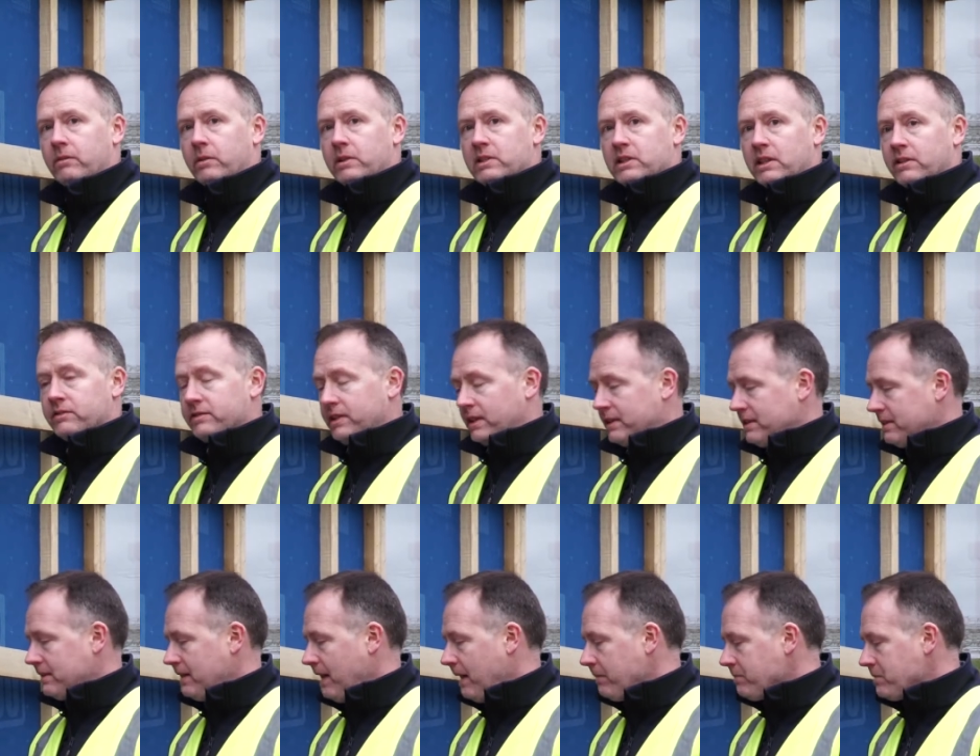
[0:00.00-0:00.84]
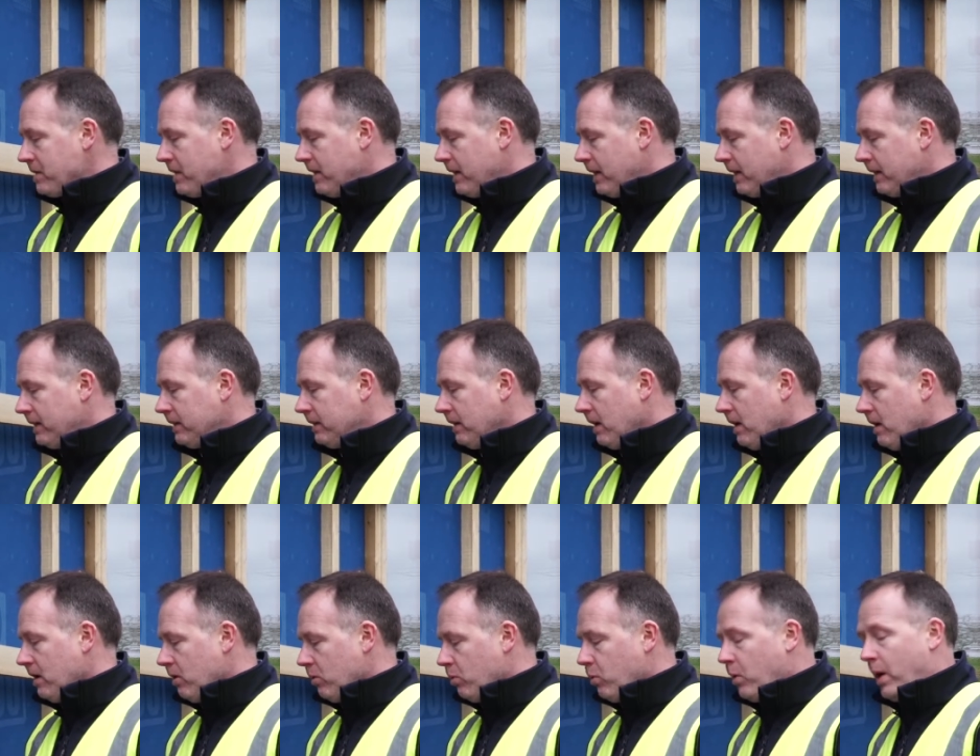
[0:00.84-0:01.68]
which gives exceptionally high
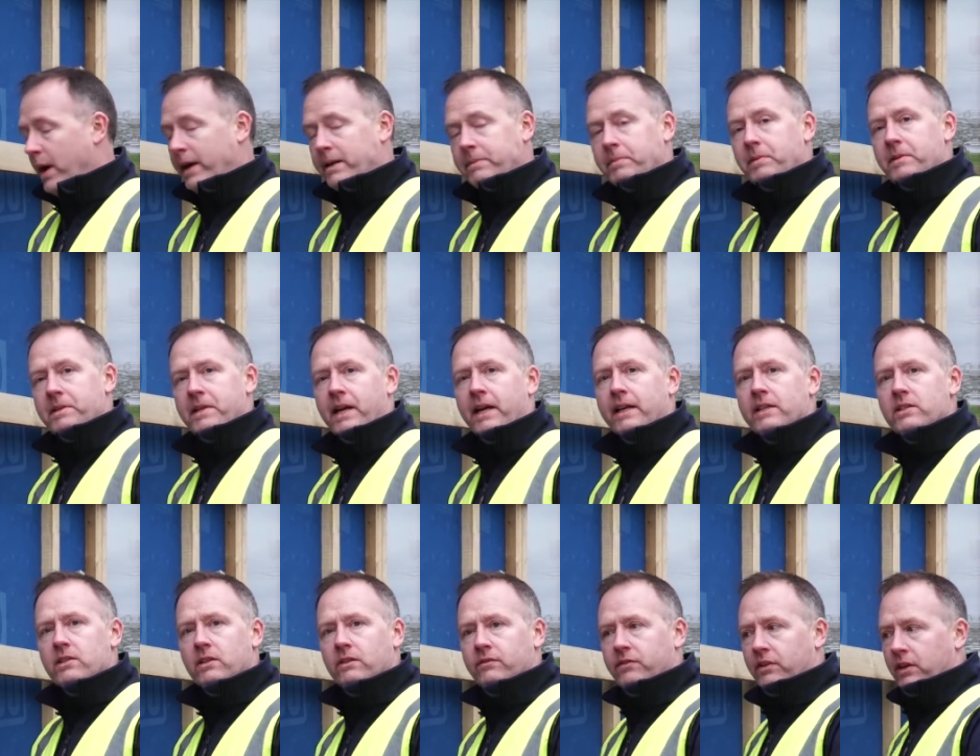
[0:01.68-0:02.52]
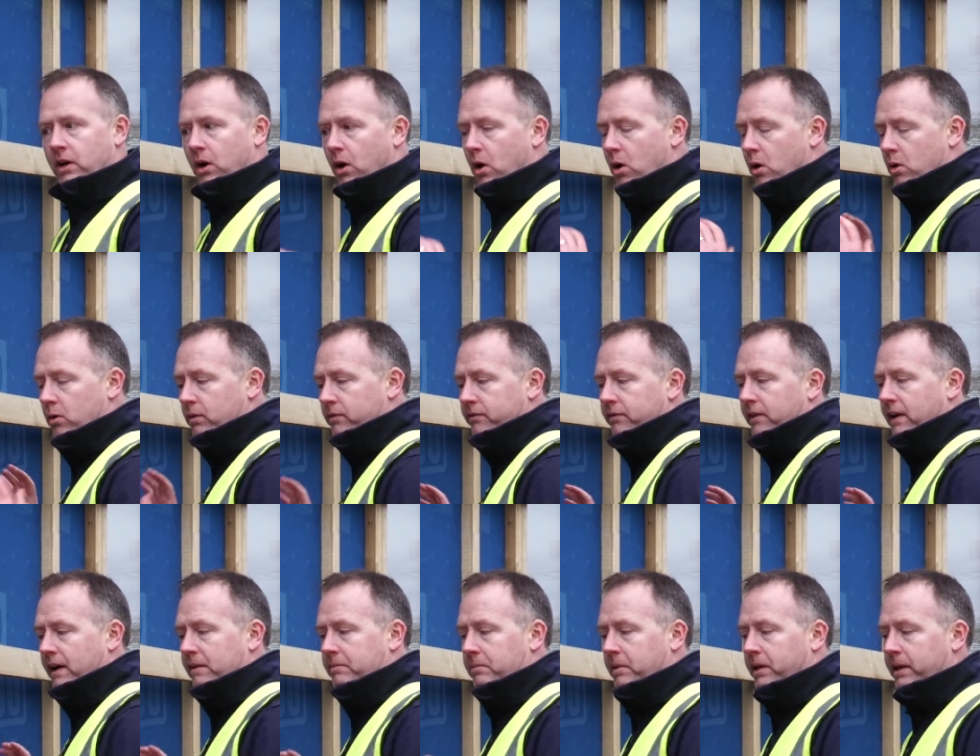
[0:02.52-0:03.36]
weather protection for the whole
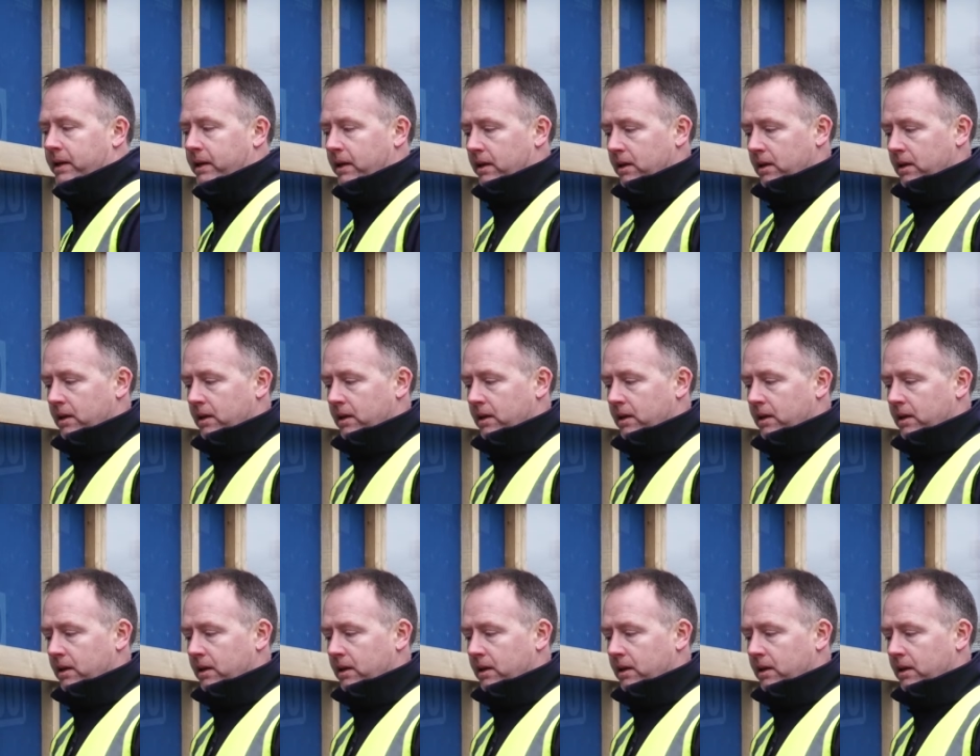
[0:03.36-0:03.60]
fabric